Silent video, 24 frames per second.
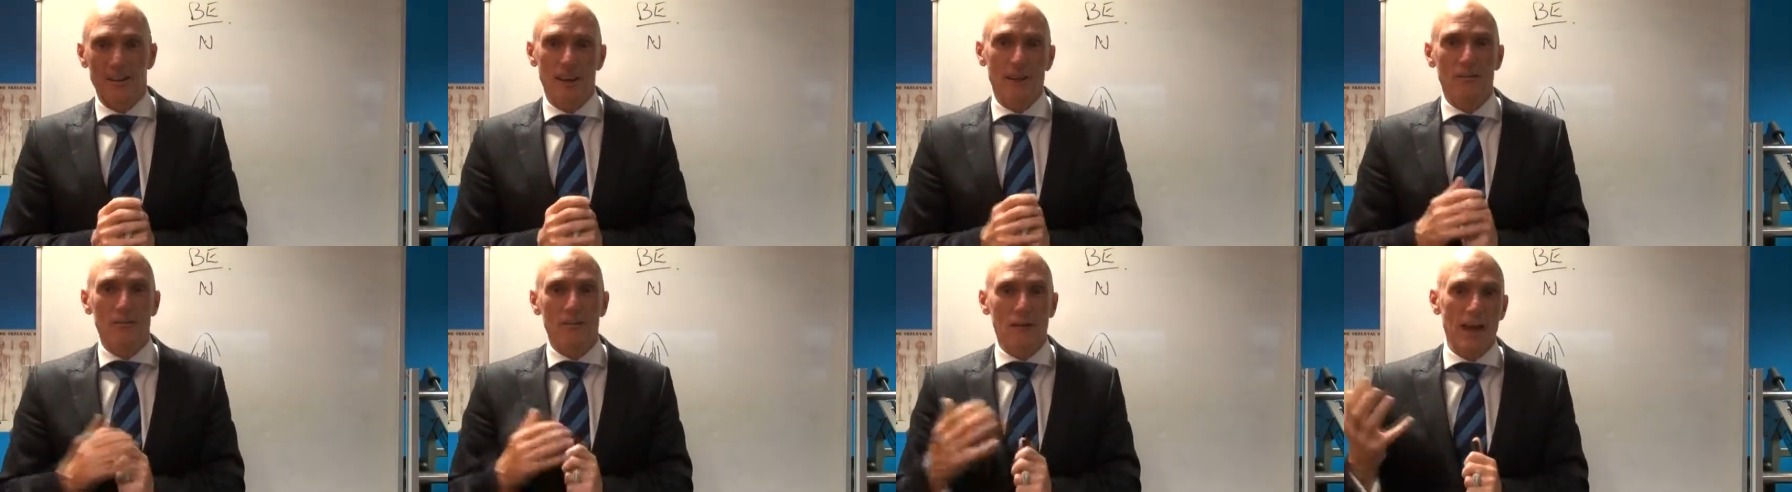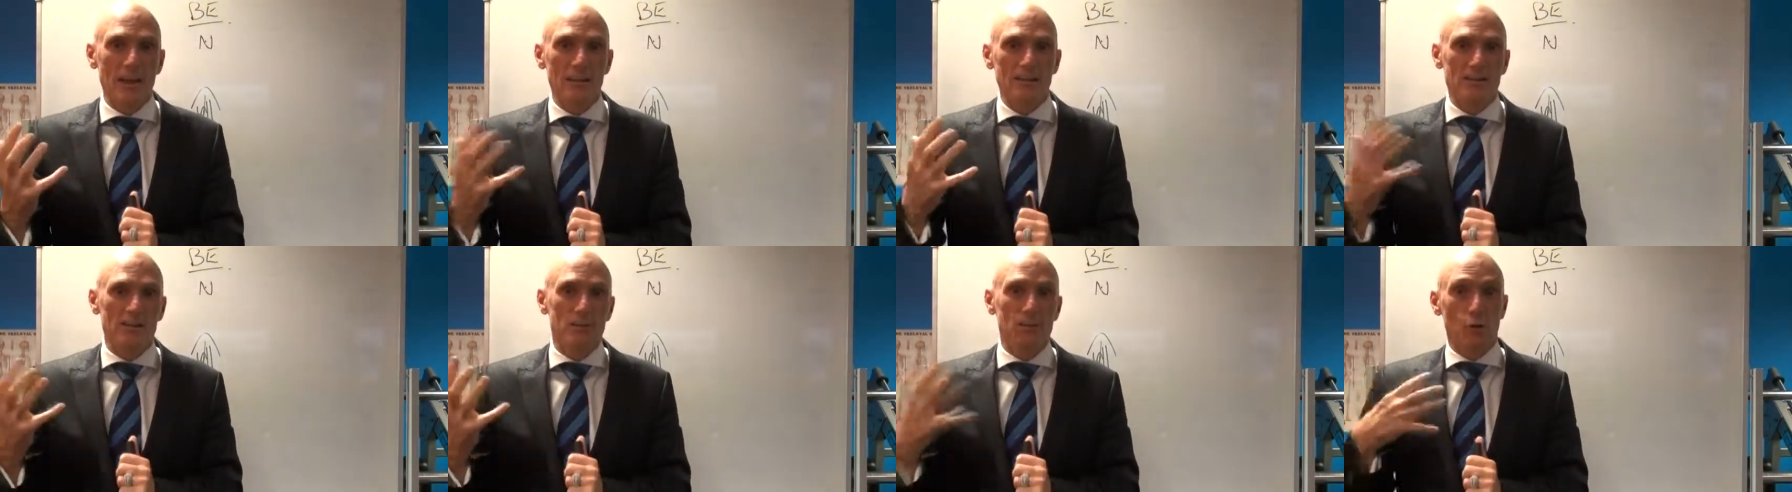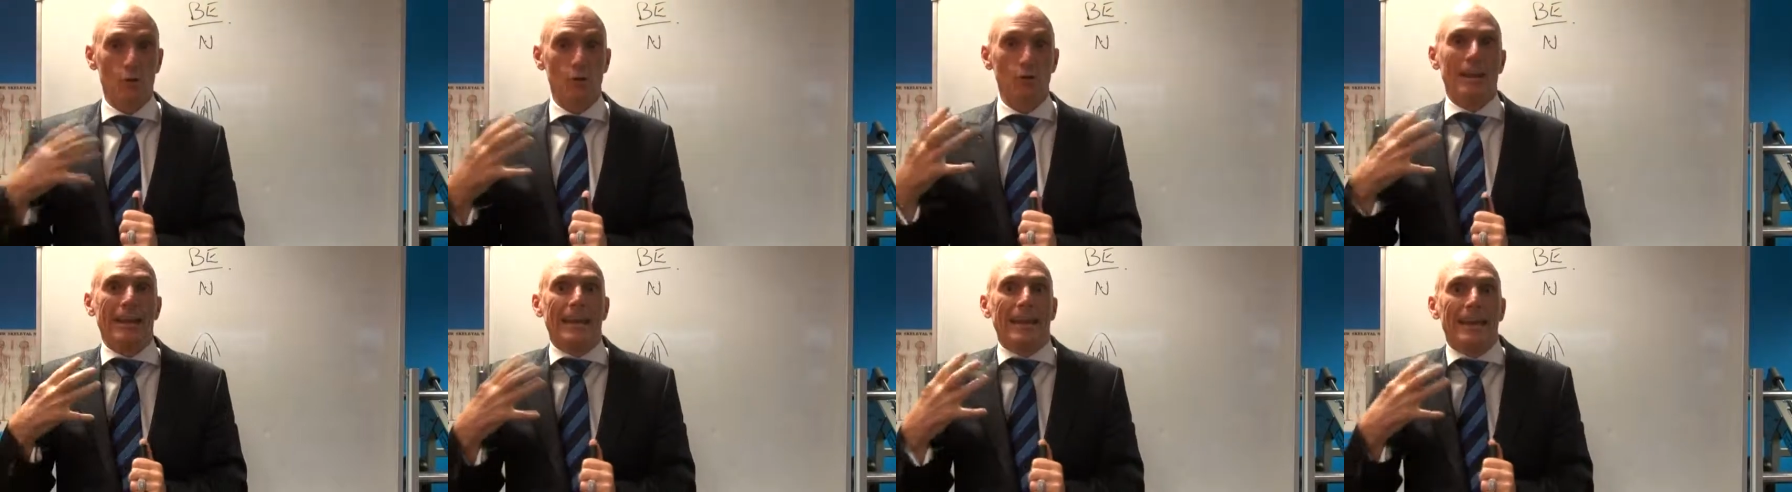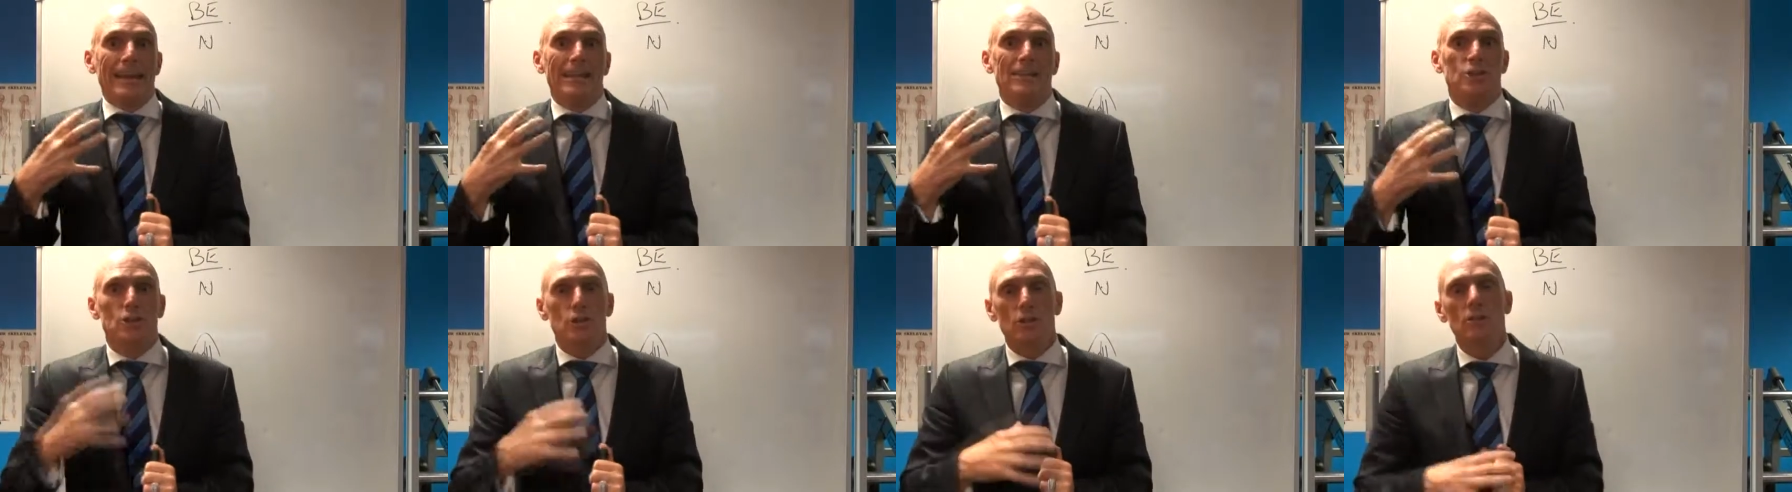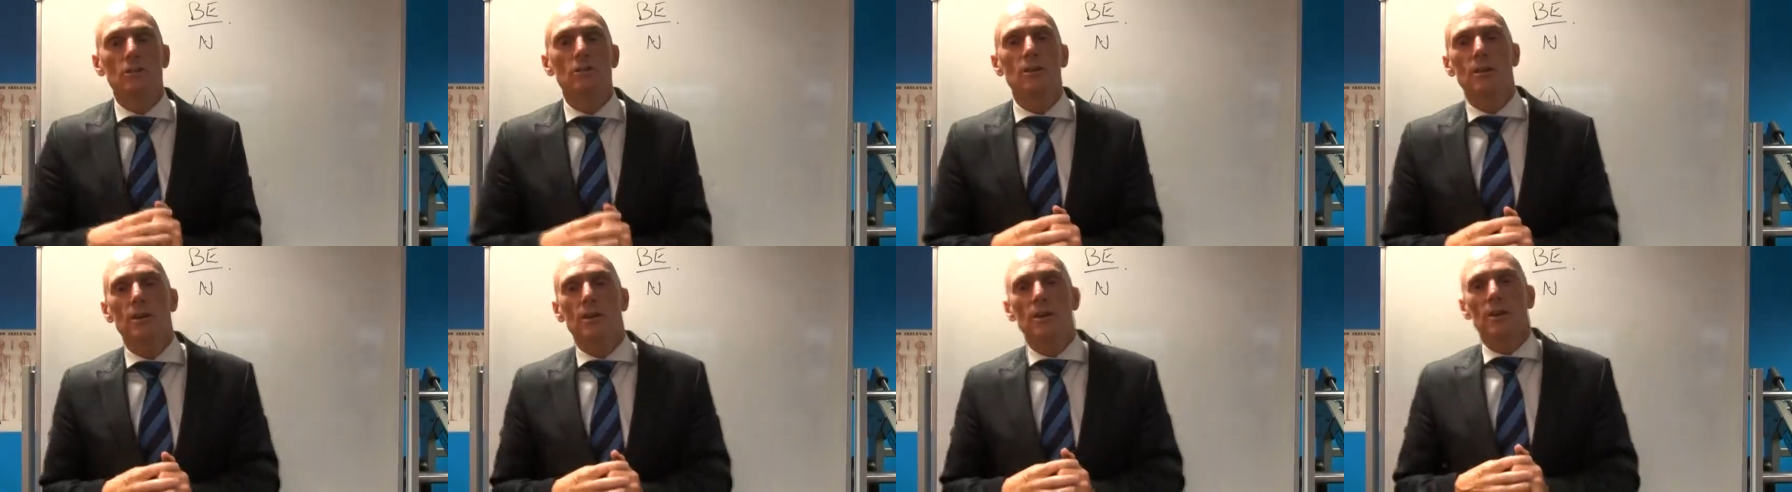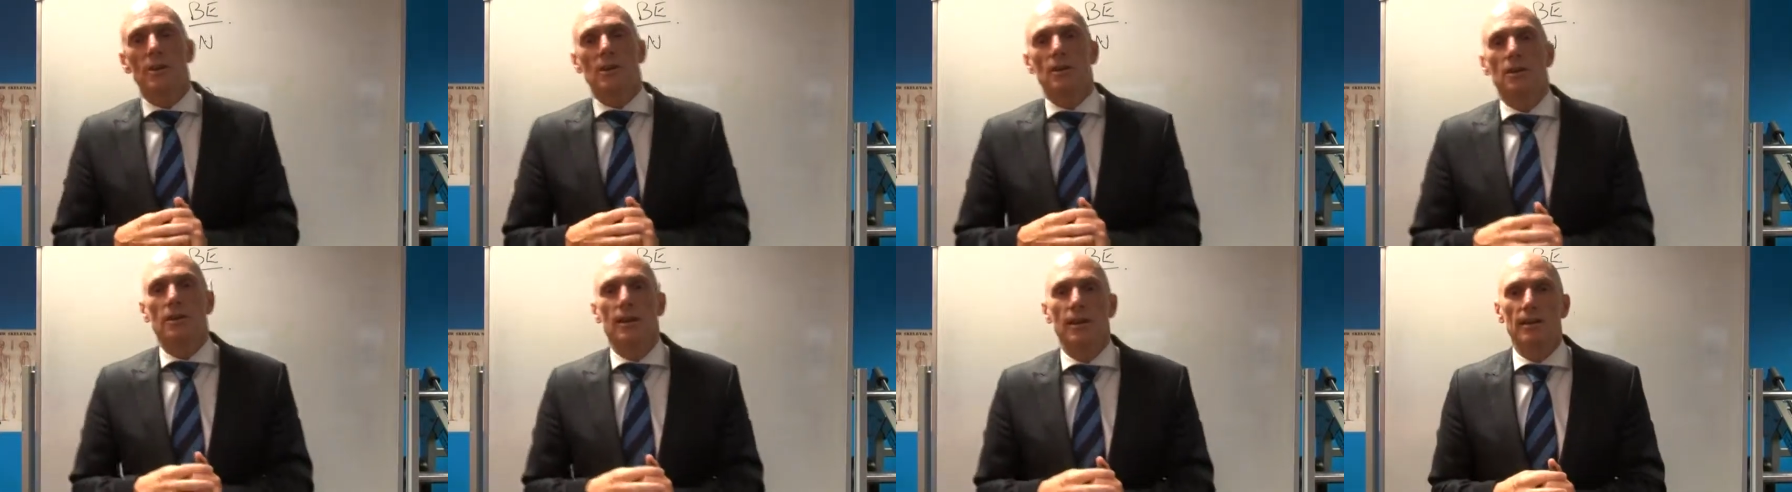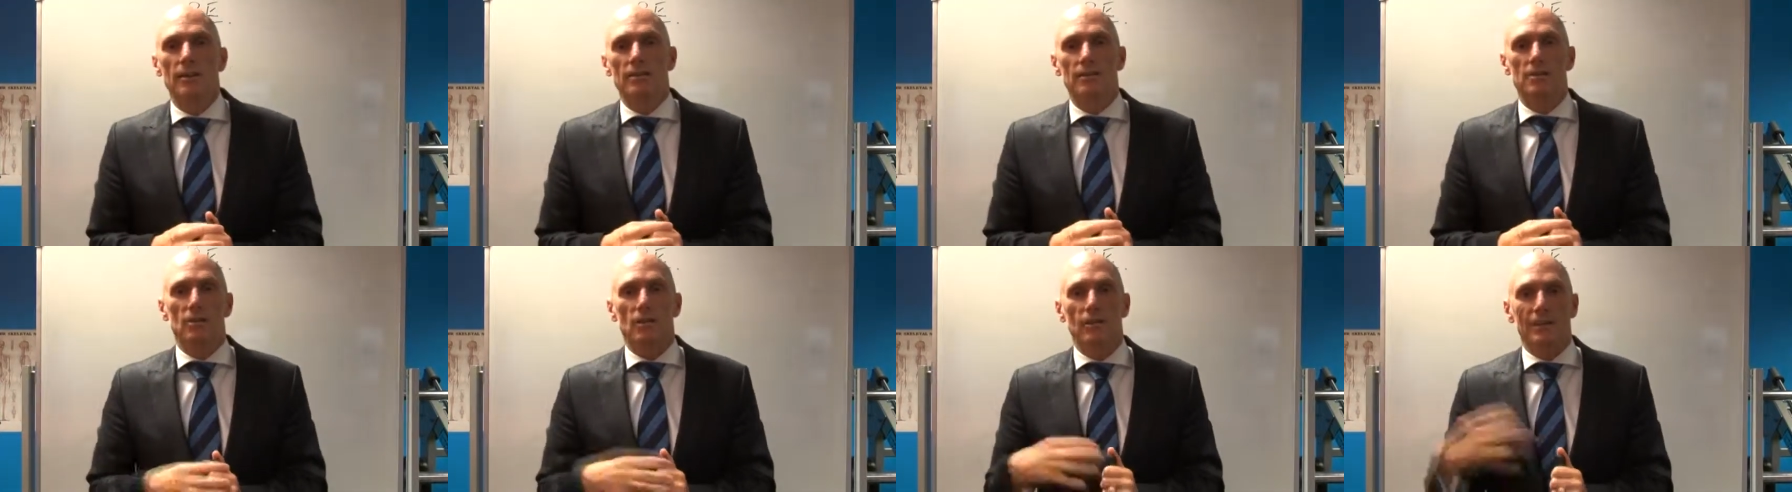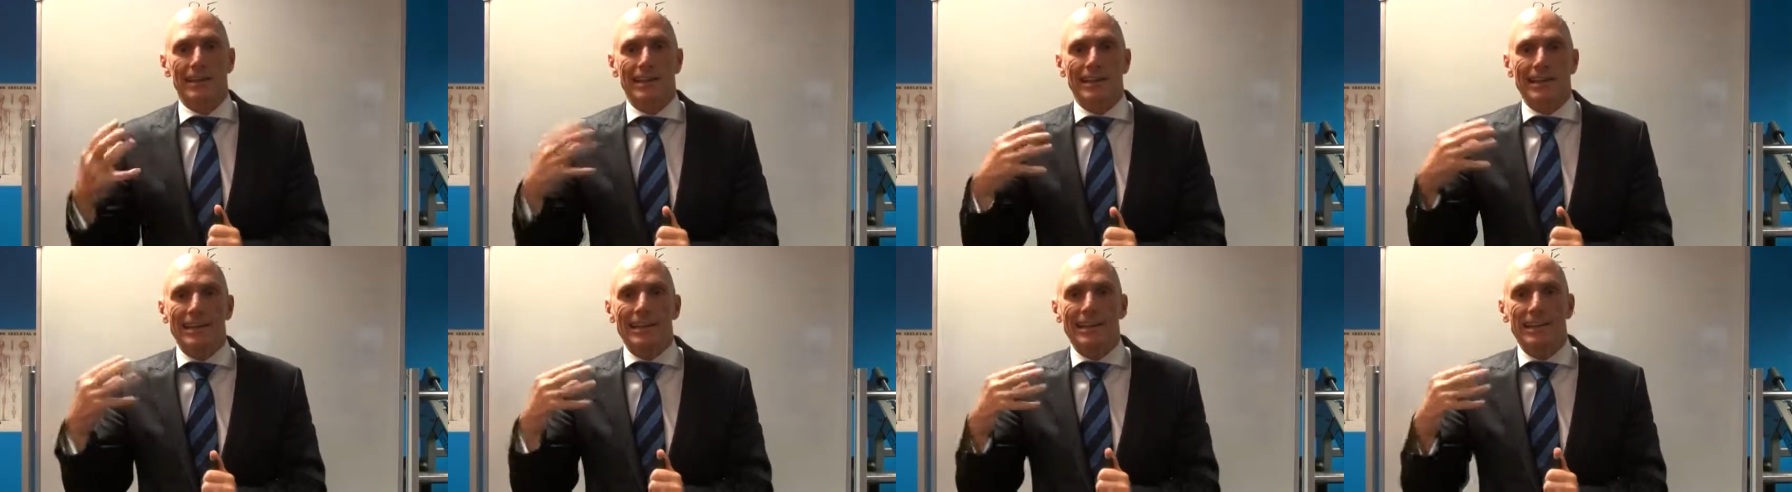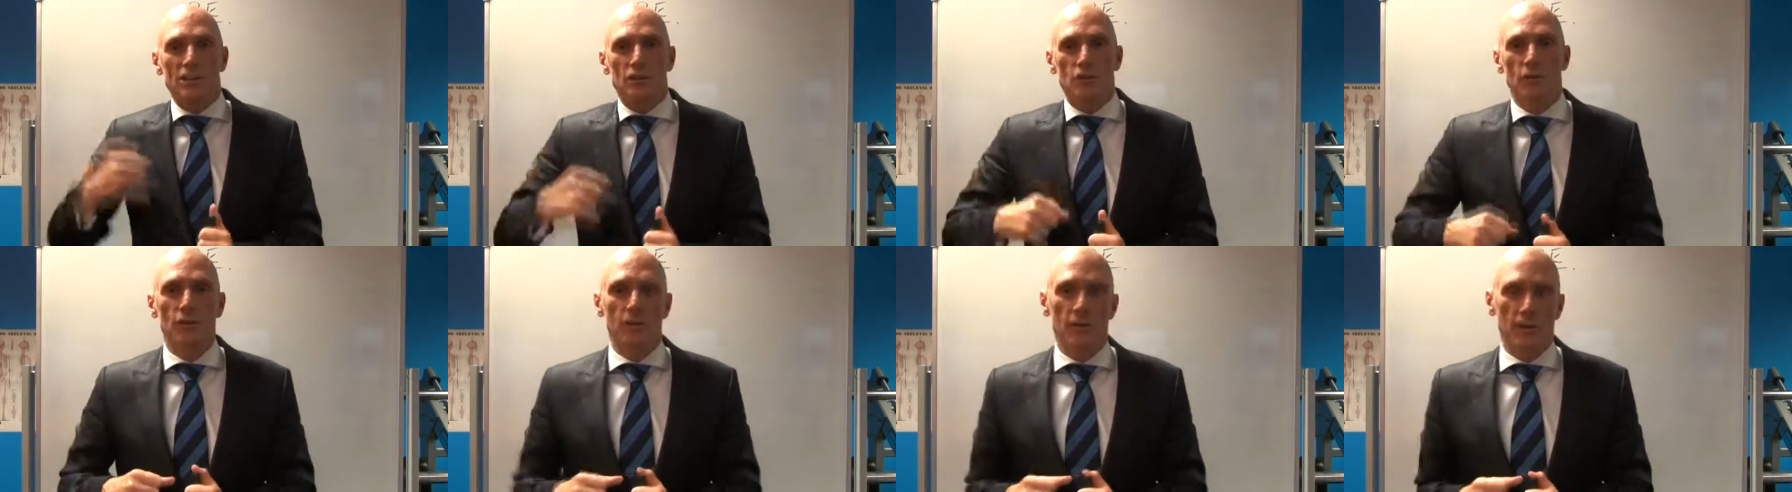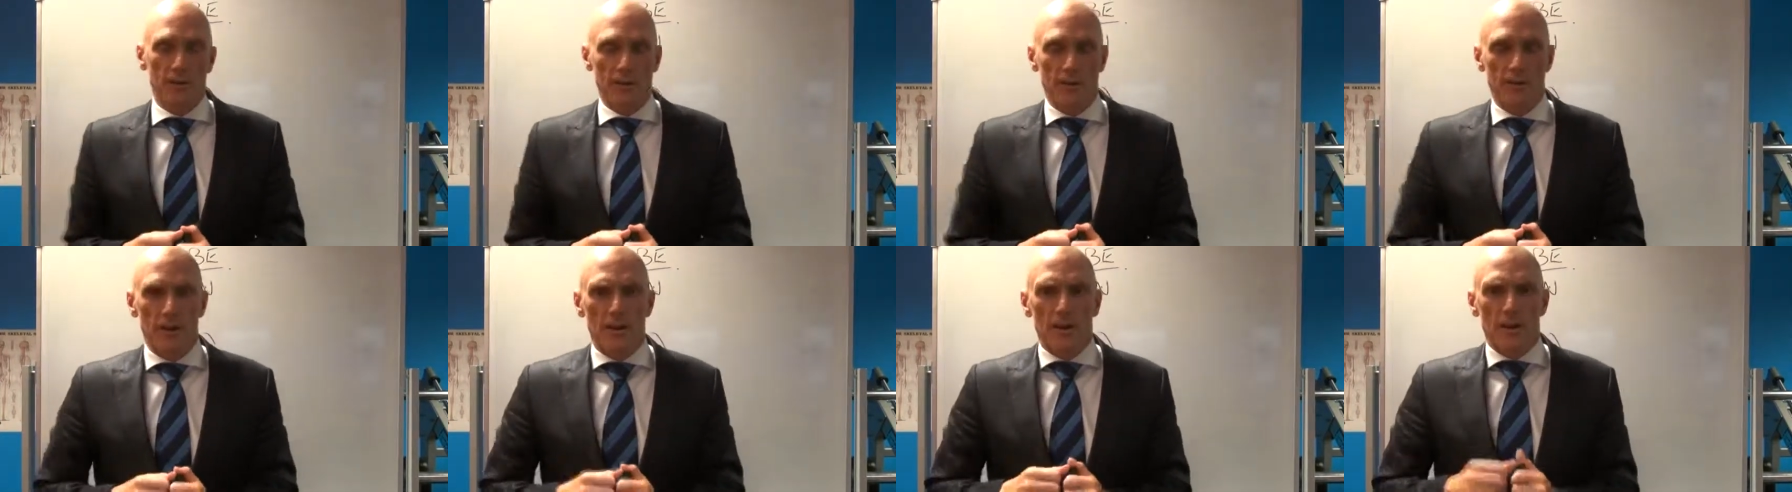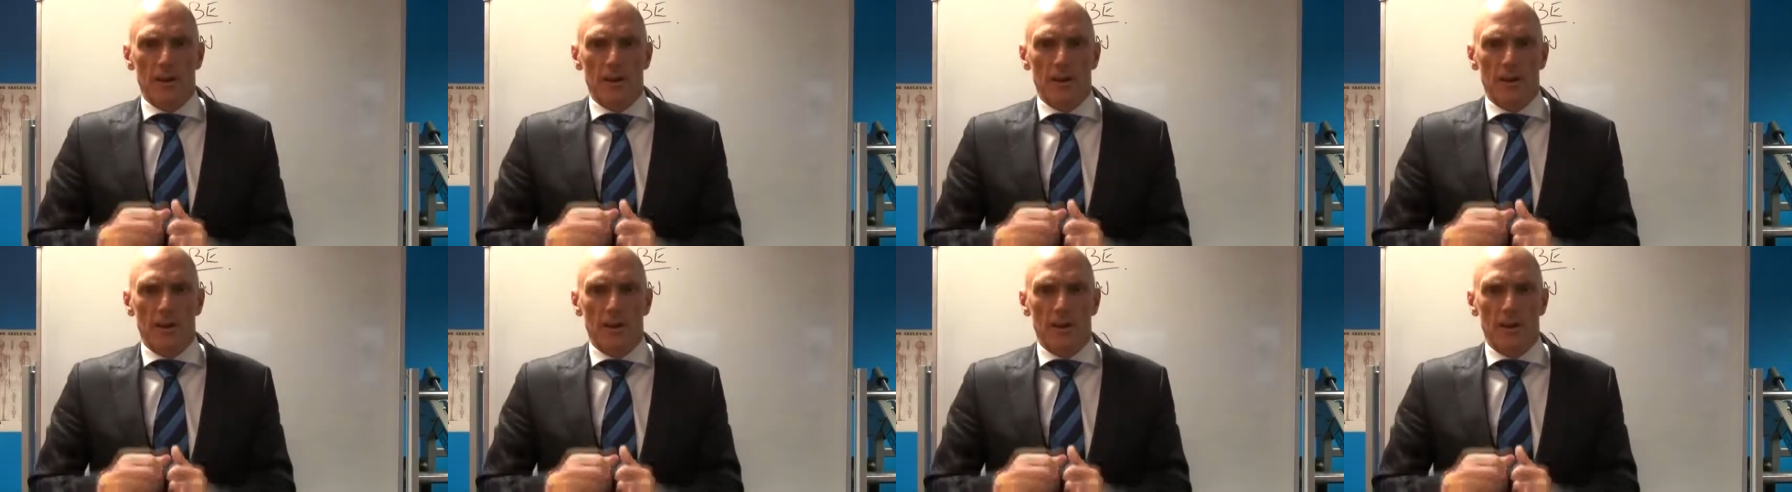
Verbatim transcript: You ever had someone who needs you? You know, it's like a leech on you.